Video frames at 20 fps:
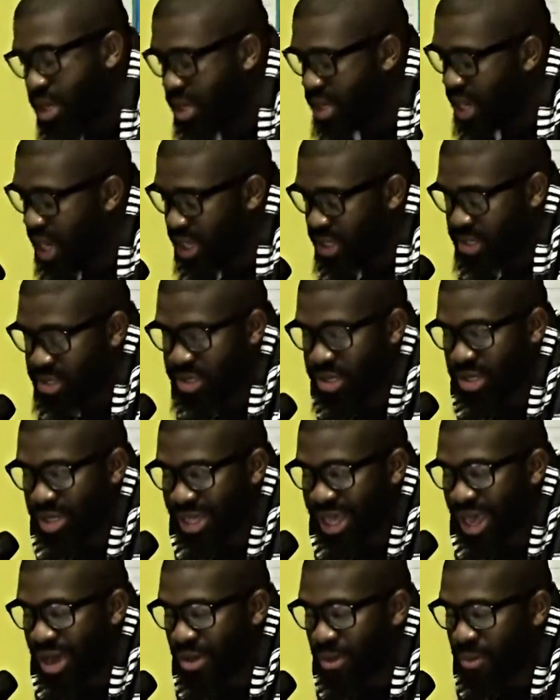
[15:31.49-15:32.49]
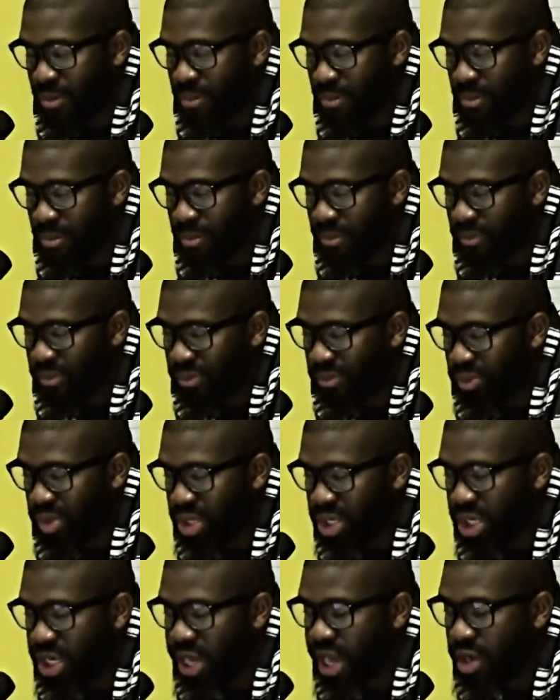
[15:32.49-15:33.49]
Knocked the hook out. We
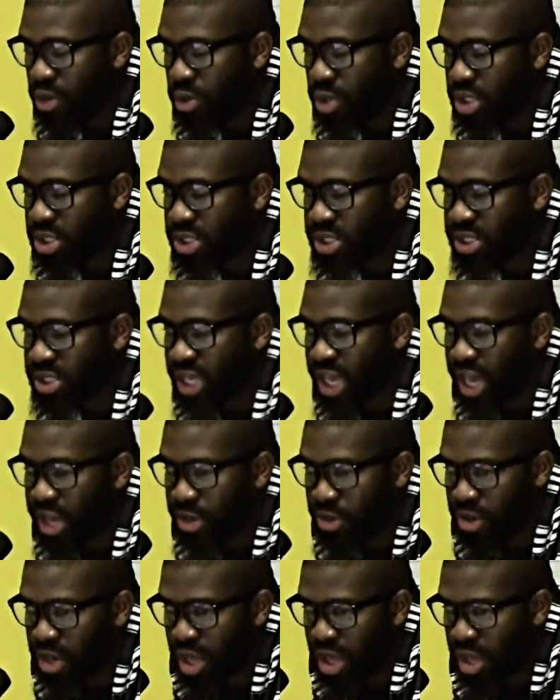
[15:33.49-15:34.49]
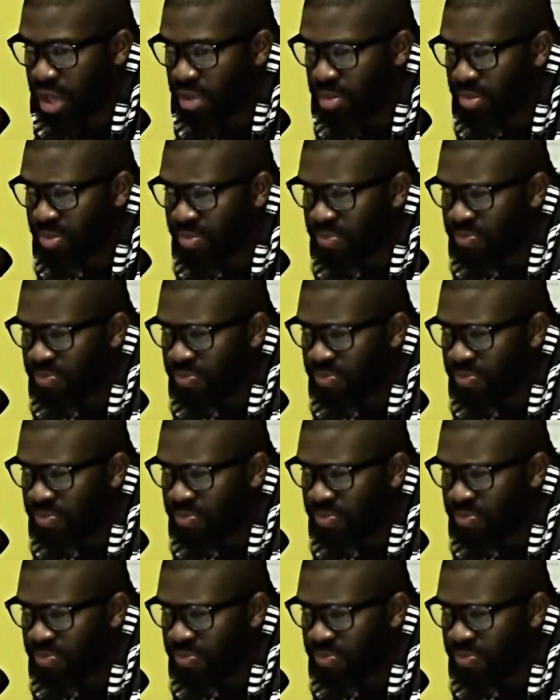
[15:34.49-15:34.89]
did that on a Saturday.